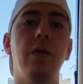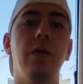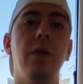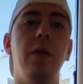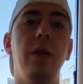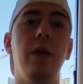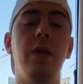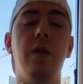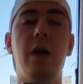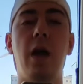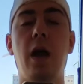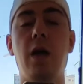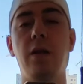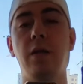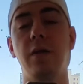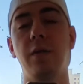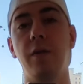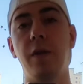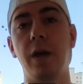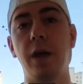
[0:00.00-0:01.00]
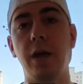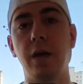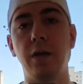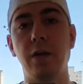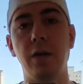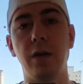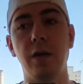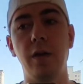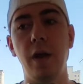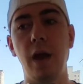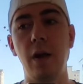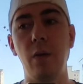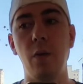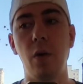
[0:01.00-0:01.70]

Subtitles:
these kinds of things, they